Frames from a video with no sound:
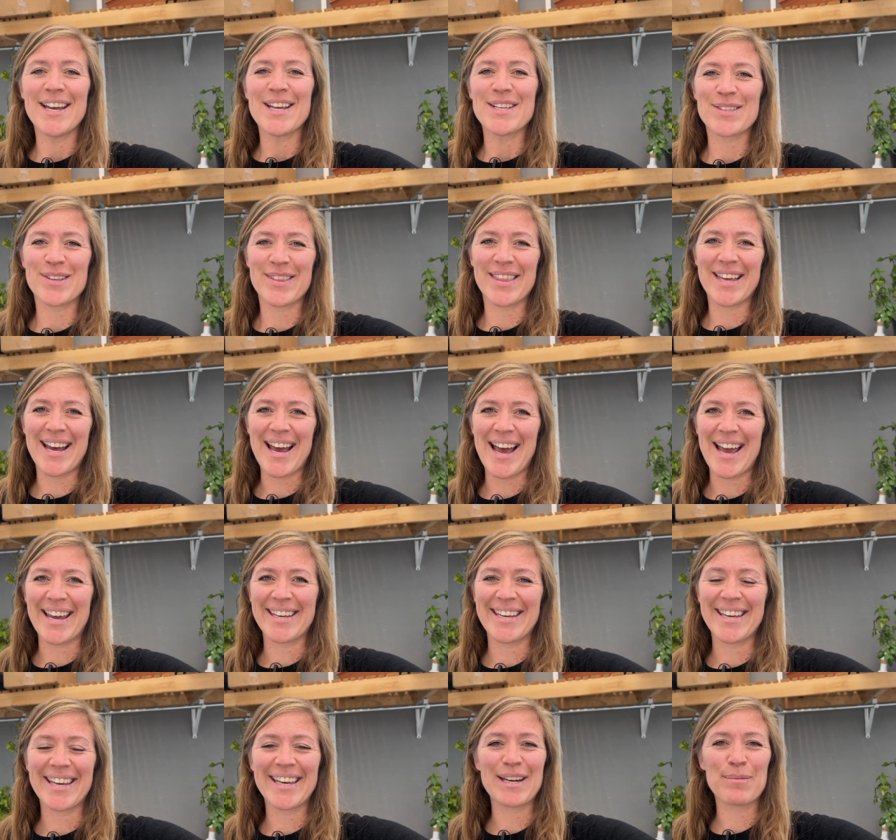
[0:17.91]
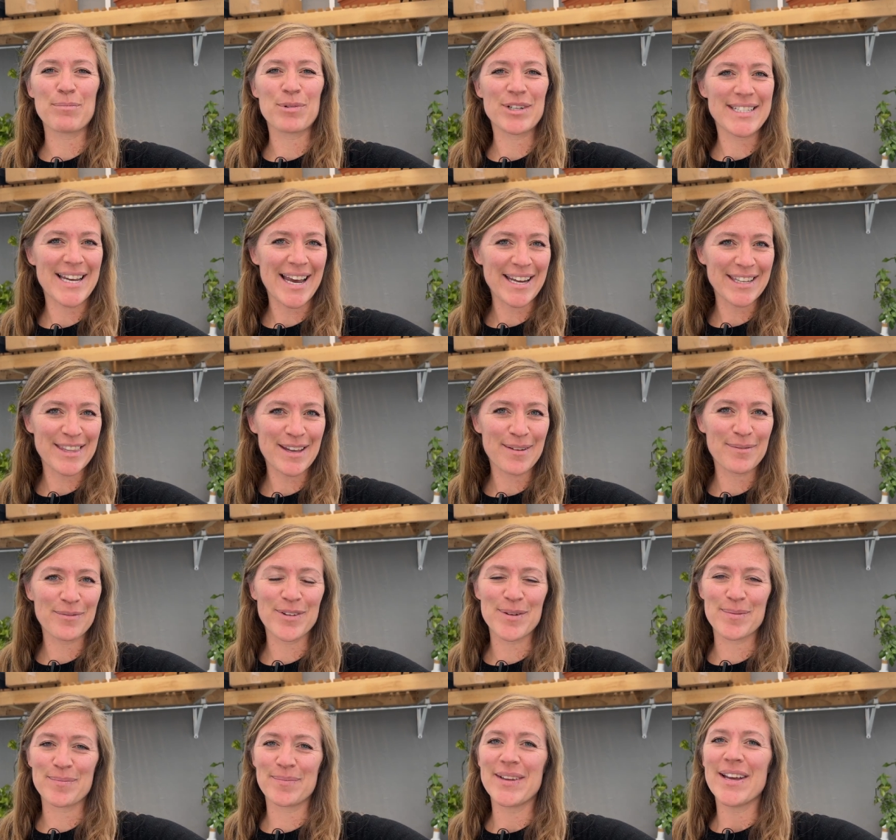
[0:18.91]
so that I can protect them
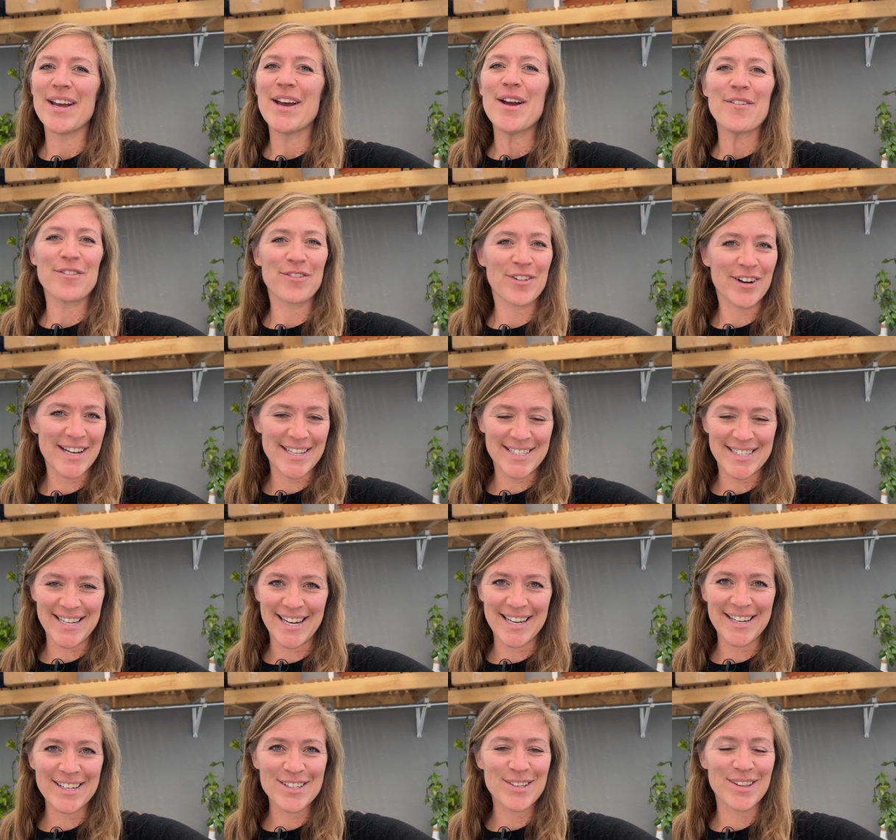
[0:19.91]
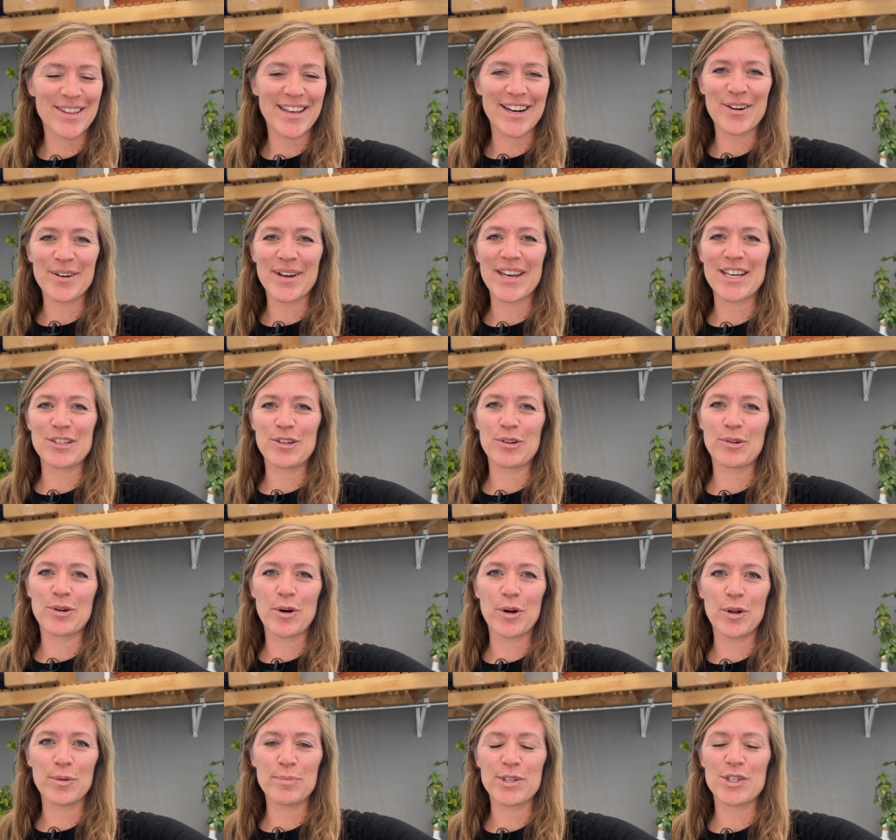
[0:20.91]
from freezing so they don't get too cold,